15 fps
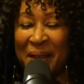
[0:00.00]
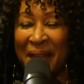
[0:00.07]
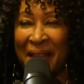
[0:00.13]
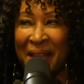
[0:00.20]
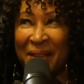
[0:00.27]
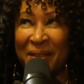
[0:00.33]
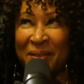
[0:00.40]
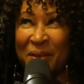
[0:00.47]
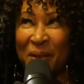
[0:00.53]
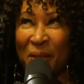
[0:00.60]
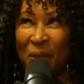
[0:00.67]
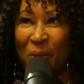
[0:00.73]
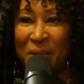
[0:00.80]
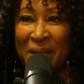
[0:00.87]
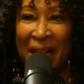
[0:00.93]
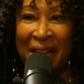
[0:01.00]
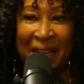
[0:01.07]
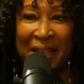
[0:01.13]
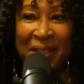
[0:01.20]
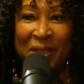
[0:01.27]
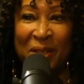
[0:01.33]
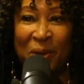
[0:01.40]
And those
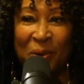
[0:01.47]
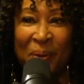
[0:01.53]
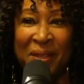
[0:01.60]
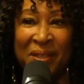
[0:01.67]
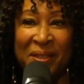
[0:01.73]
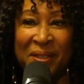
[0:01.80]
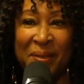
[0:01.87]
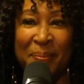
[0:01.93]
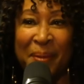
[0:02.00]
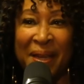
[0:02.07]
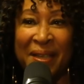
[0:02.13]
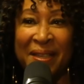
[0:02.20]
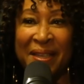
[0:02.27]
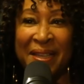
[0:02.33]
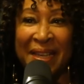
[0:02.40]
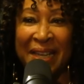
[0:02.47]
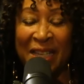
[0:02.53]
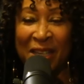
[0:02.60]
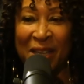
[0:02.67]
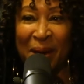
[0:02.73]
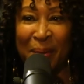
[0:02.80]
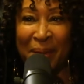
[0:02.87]
kind of considerations may
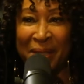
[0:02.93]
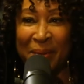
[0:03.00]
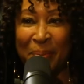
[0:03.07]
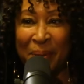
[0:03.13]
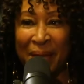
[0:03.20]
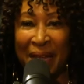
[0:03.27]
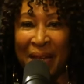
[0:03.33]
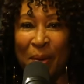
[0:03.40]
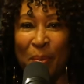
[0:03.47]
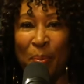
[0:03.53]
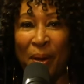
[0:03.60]
need to come into play.